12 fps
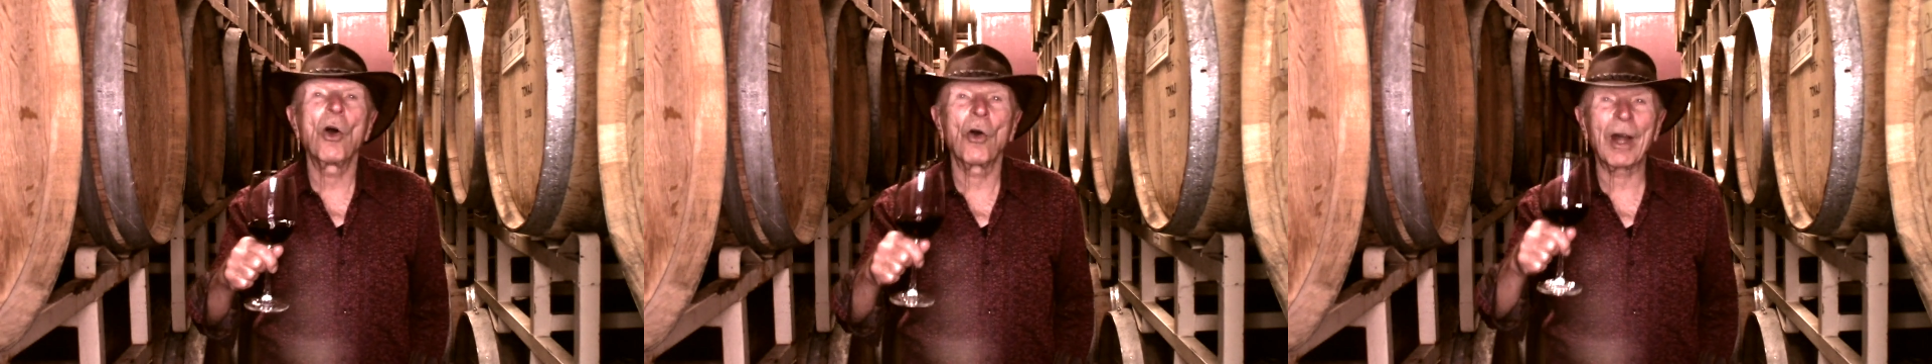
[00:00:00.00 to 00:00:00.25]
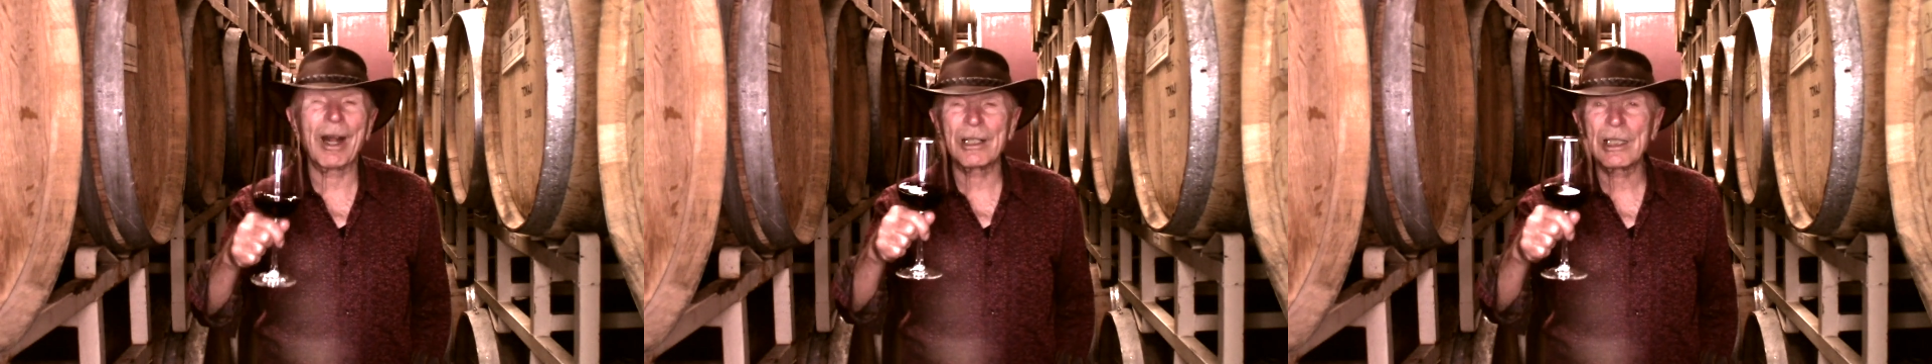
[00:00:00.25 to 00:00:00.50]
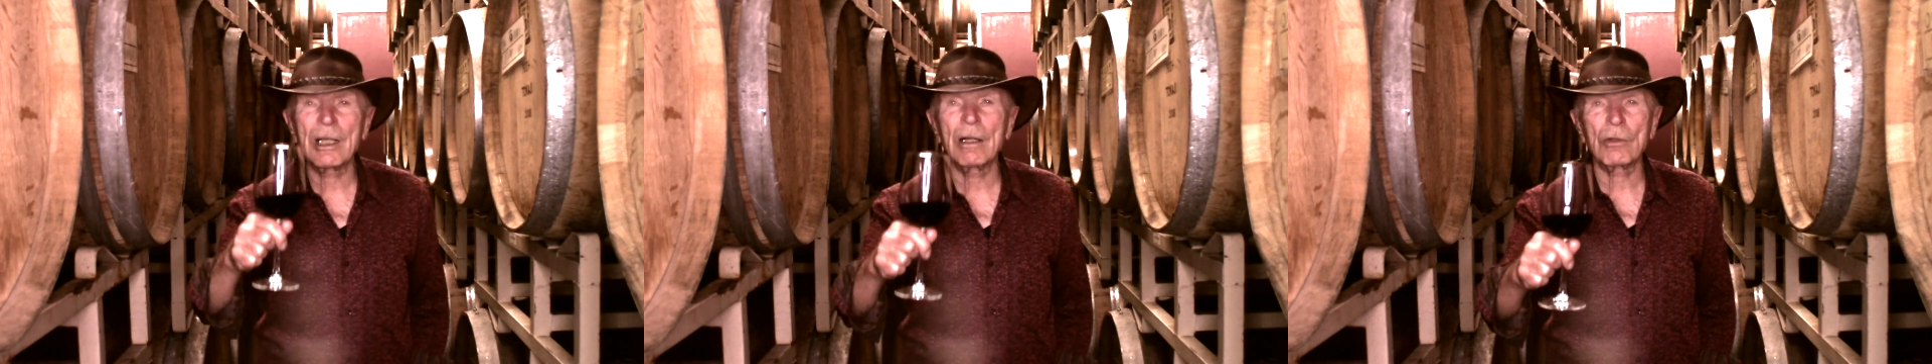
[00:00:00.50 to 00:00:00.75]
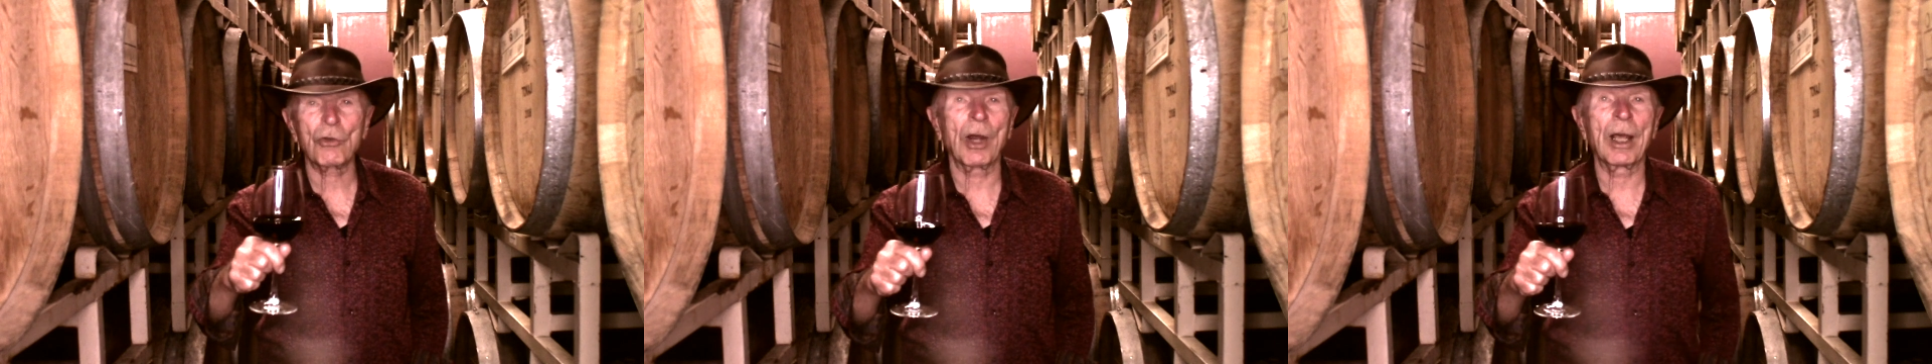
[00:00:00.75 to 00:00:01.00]
or are
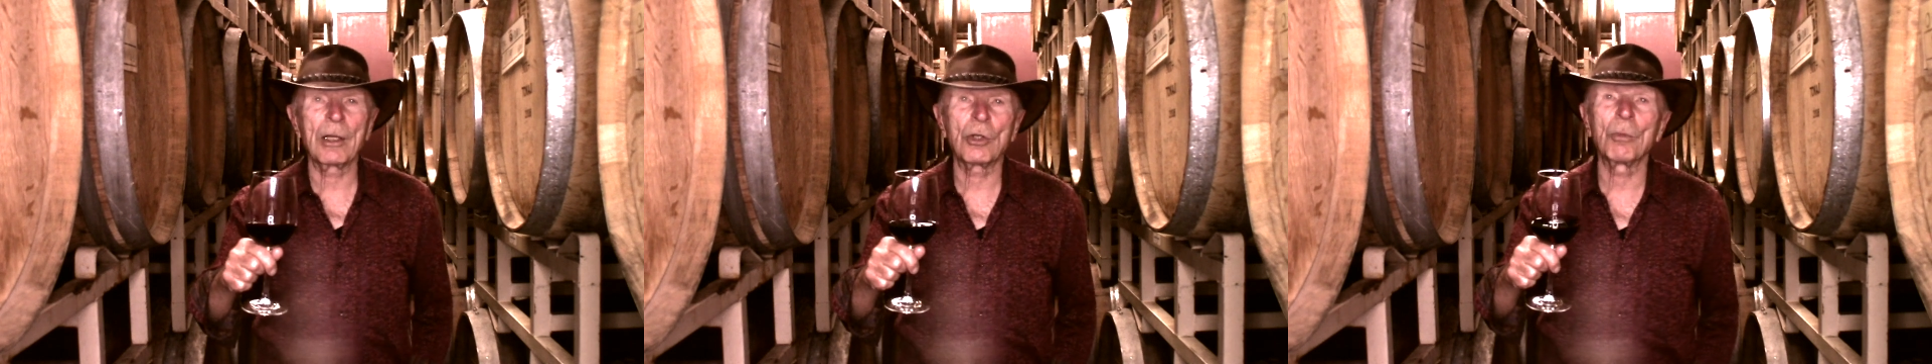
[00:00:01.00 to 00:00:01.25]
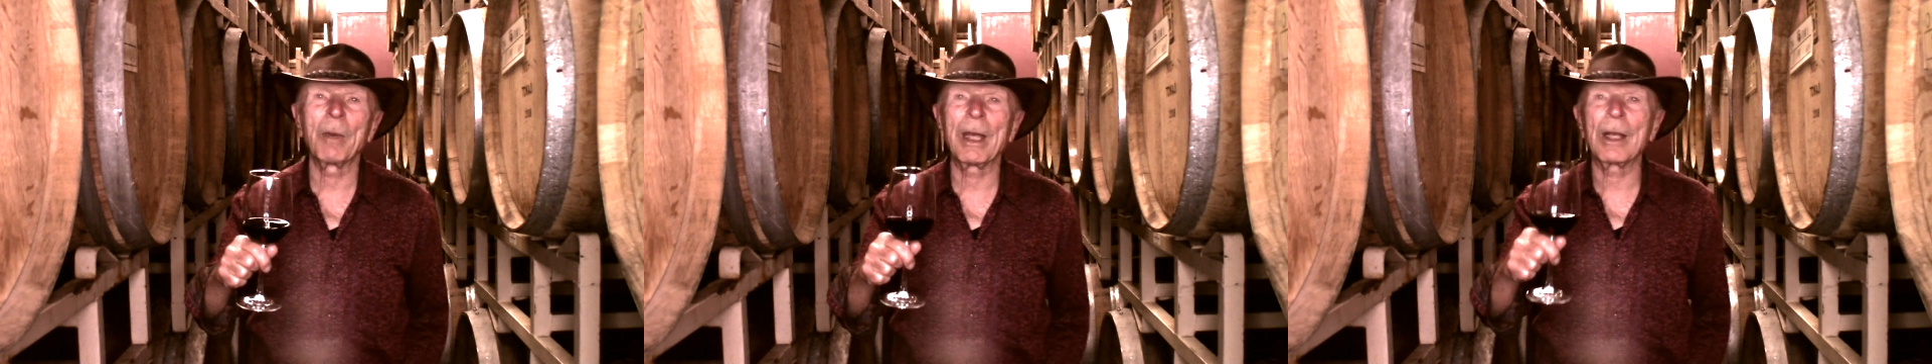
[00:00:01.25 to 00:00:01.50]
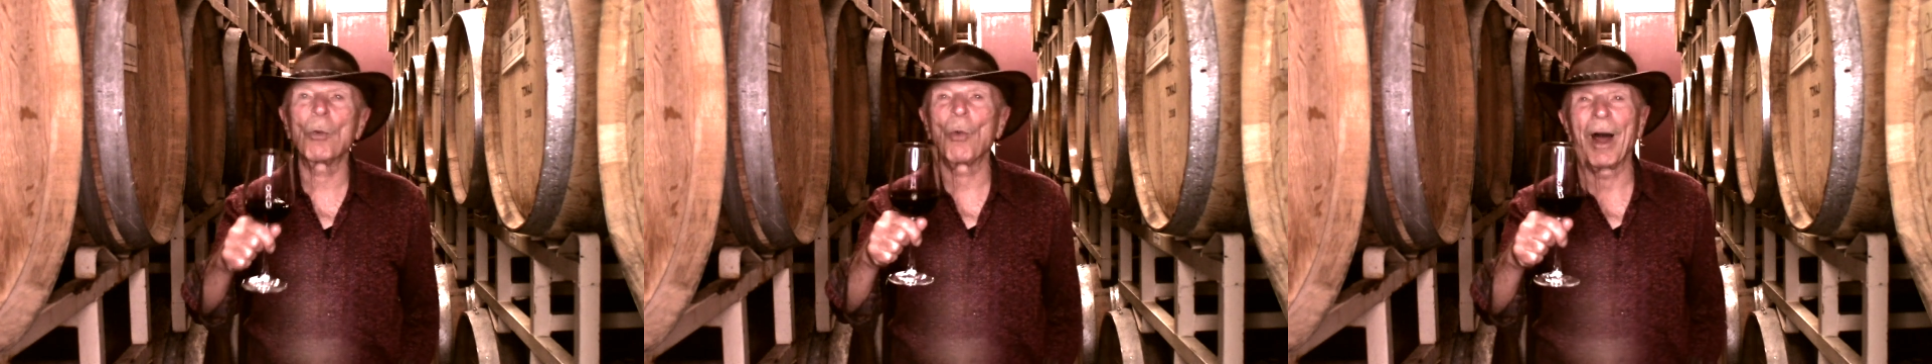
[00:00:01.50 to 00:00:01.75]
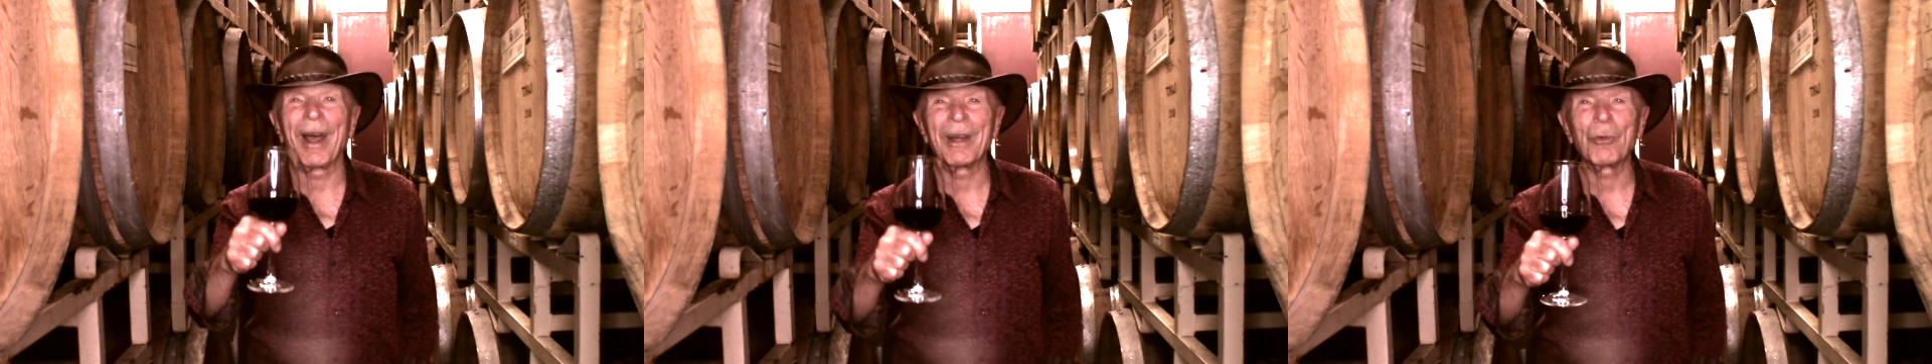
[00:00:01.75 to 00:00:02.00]
still trying to make
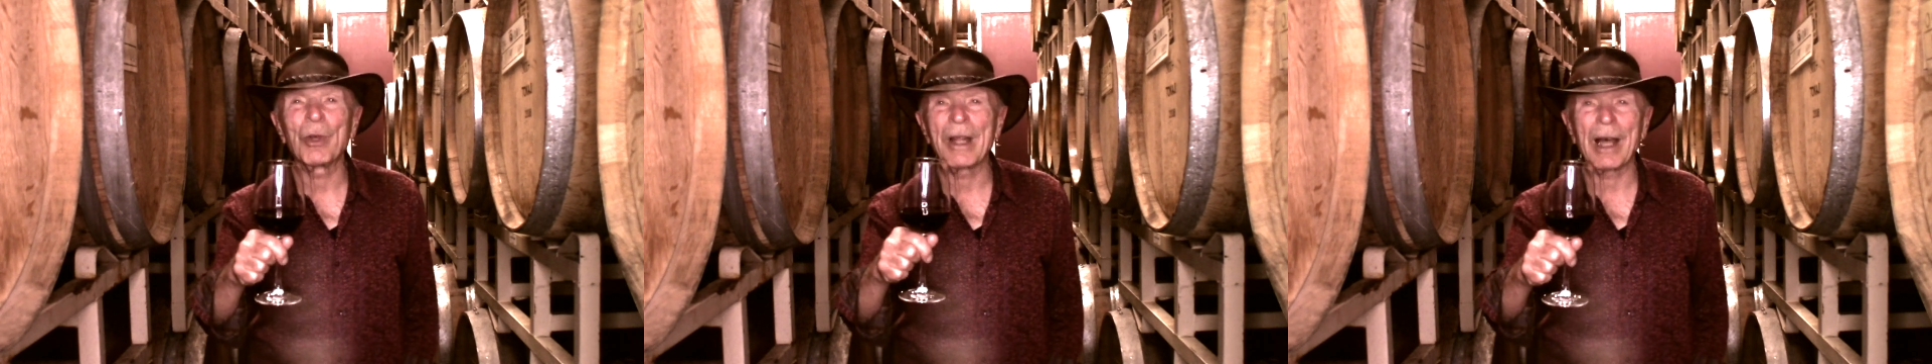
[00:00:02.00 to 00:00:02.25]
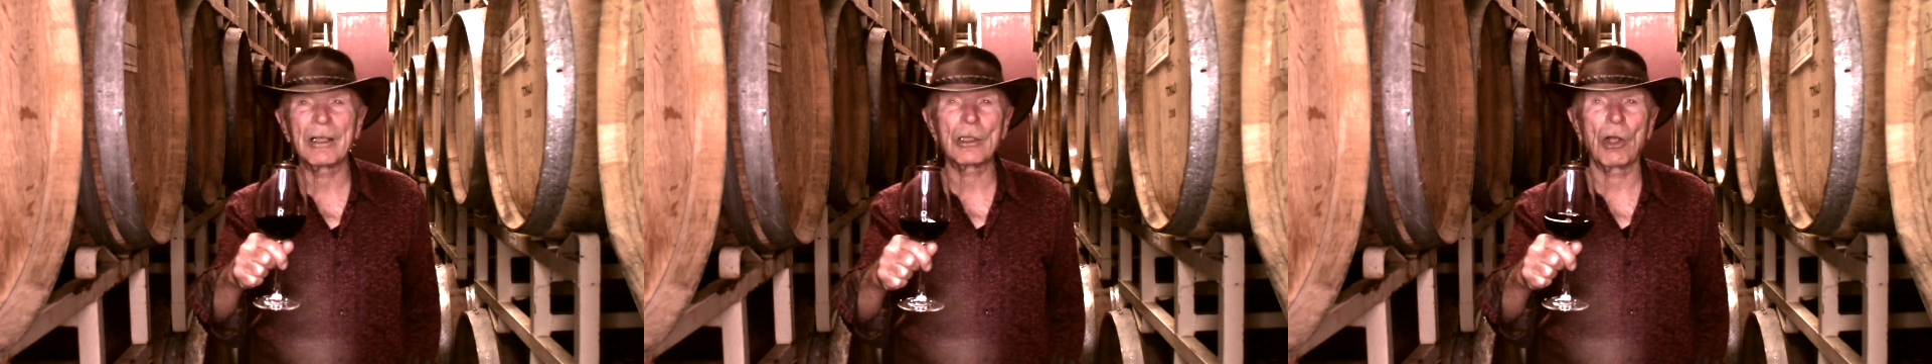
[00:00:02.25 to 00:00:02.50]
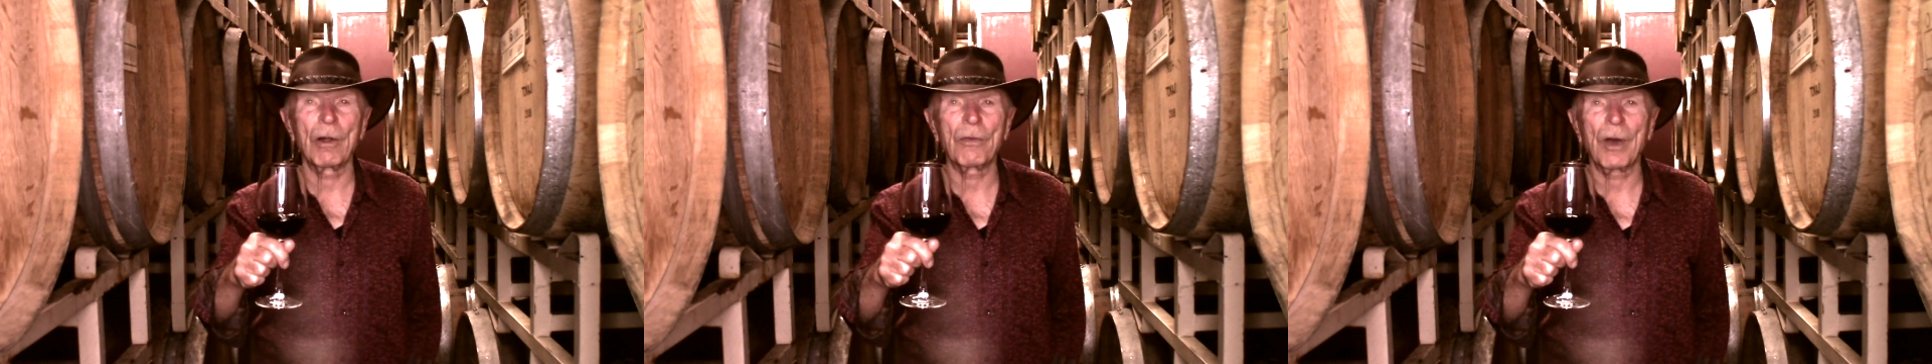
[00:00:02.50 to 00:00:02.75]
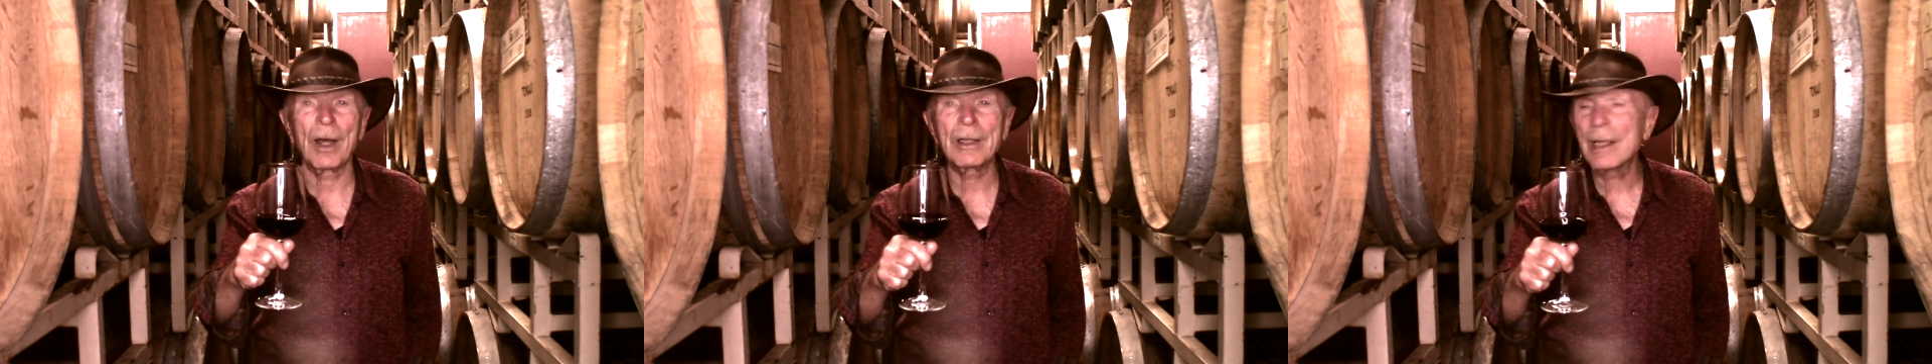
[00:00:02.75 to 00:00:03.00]
wine without
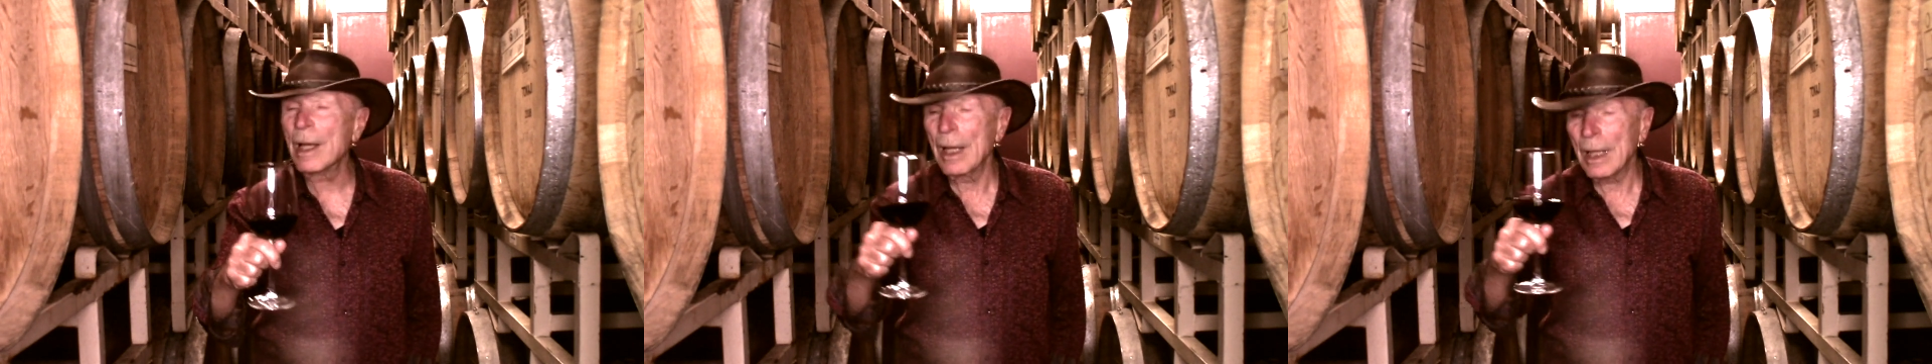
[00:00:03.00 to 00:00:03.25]
sulfites.